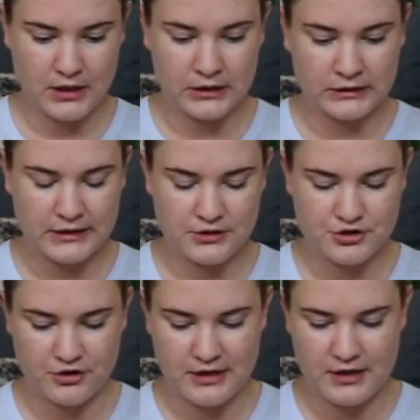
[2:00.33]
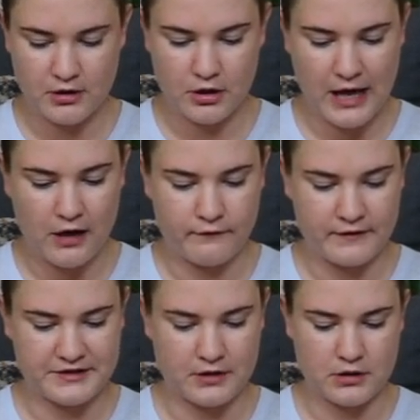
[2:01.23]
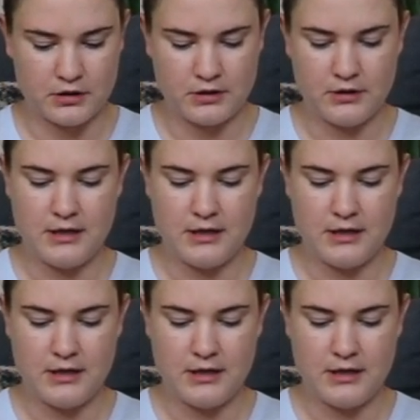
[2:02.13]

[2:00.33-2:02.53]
unleash your inner alpha dog.